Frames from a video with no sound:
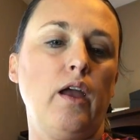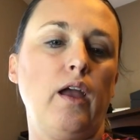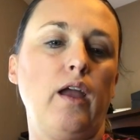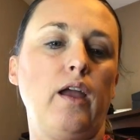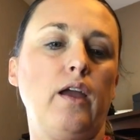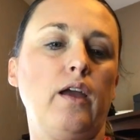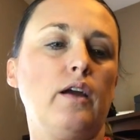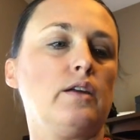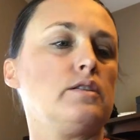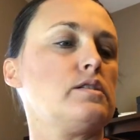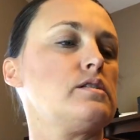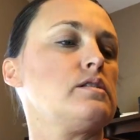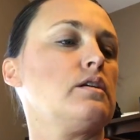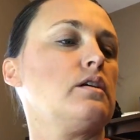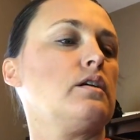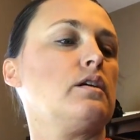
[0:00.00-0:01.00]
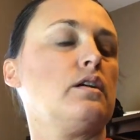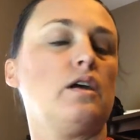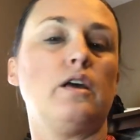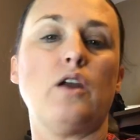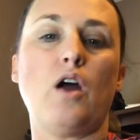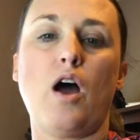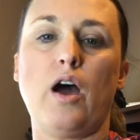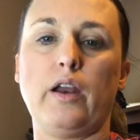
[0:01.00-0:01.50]
and
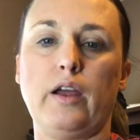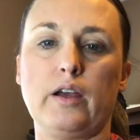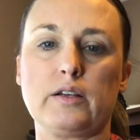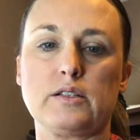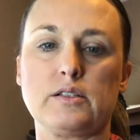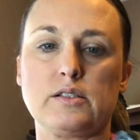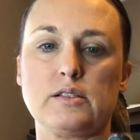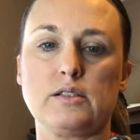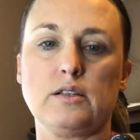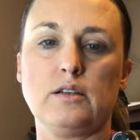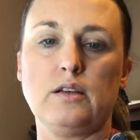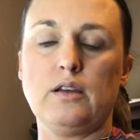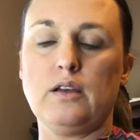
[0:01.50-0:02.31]
an Onyx.